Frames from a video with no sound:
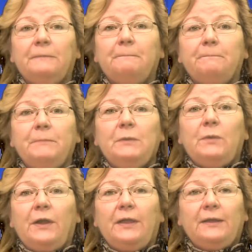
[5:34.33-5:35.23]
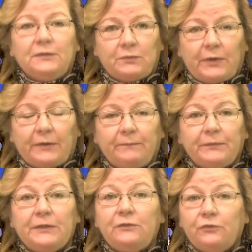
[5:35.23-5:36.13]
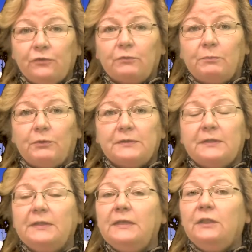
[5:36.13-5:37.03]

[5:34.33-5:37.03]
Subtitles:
Meanwhile, elsewhere, the Journal reports that the